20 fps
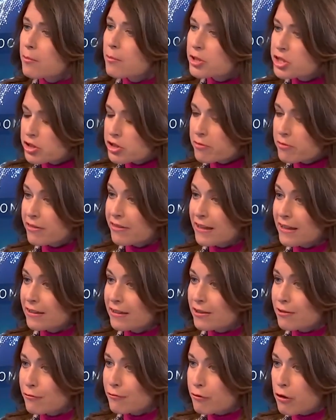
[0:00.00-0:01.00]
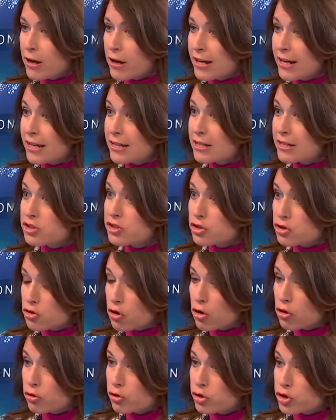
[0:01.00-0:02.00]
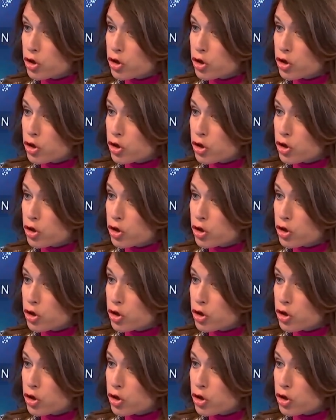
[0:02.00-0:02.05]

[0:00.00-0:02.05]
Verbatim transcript: But do you think that Friday's strong